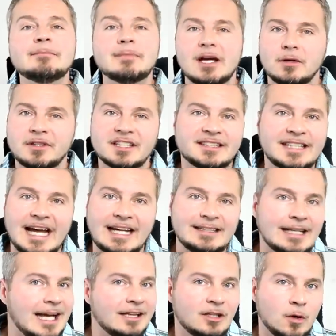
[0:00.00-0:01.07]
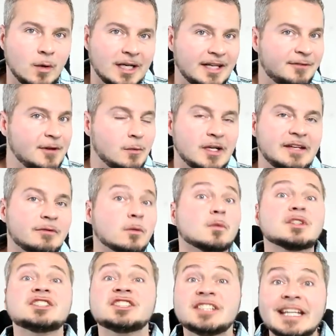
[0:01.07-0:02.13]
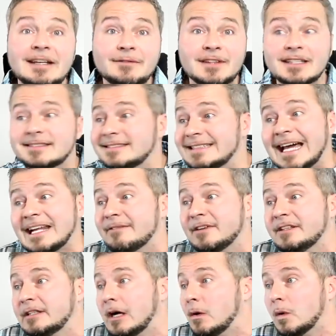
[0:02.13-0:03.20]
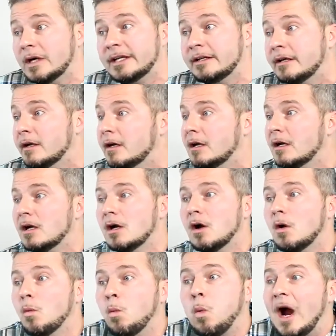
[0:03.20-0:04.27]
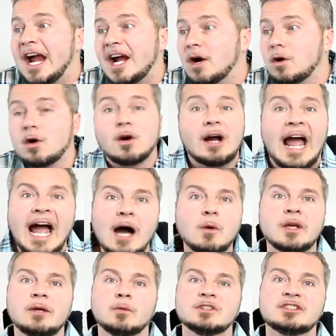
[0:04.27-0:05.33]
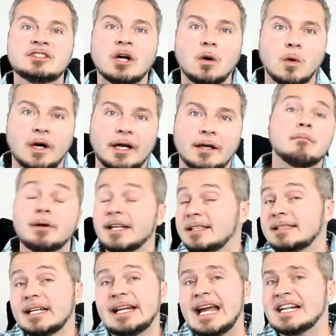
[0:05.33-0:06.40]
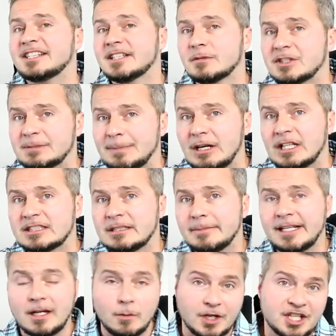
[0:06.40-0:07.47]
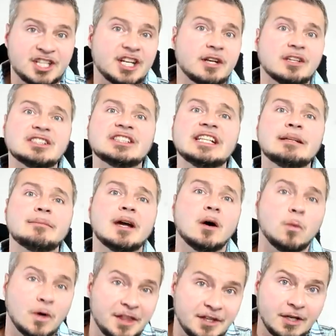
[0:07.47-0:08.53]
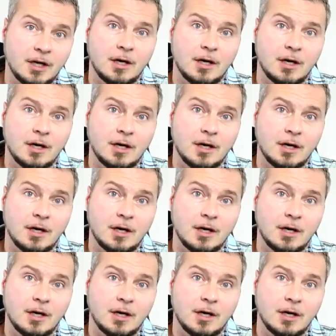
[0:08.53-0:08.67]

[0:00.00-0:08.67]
emailed this guy, not knowing if he would even receive this, not even knowing where or how he was doing. But he did actually respond to me, and I want to share this email with